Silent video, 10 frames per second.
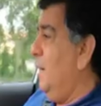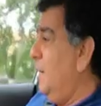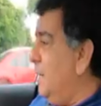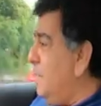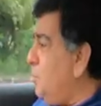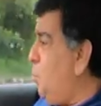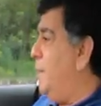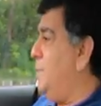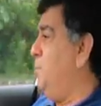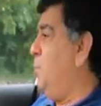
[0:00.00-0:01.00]
It is
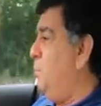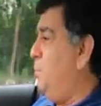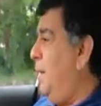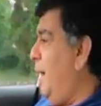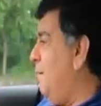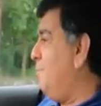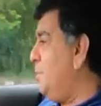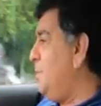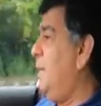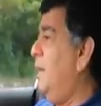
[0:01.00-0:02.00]
quite smooth, but I have
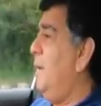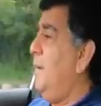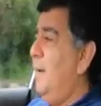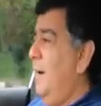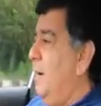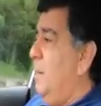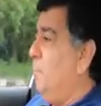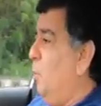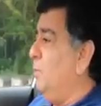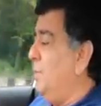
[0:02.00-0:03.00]
to say
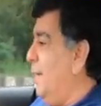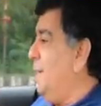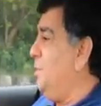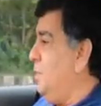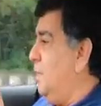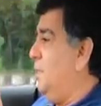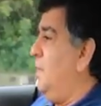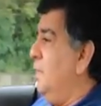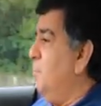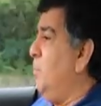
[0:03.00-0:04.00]
both the engine and
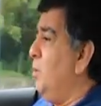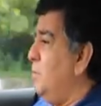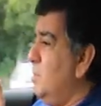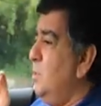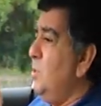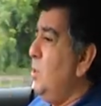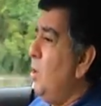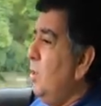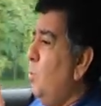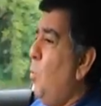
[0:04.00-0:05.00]
gearbox
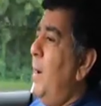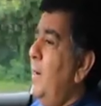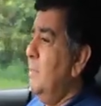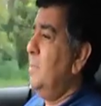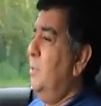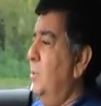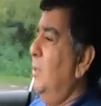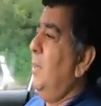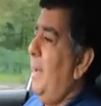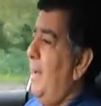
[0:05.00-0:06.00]
not quite as
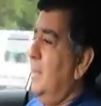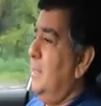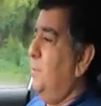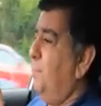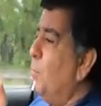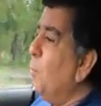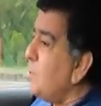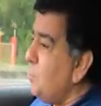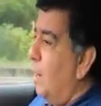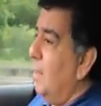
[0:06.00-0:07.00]
good as
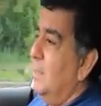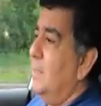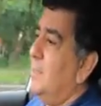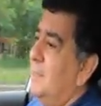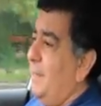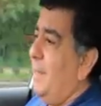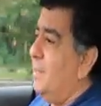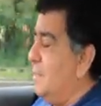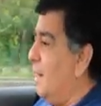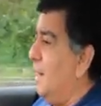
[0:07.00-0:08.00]
Volkswagen's
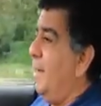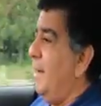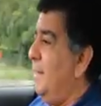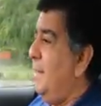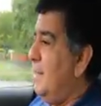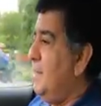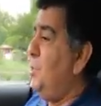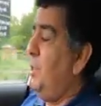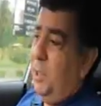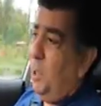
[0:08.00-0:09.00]
TSI and
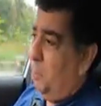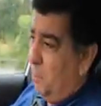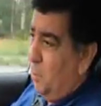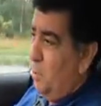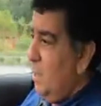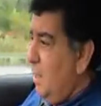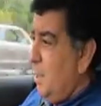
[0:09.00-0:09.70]
DSG combo.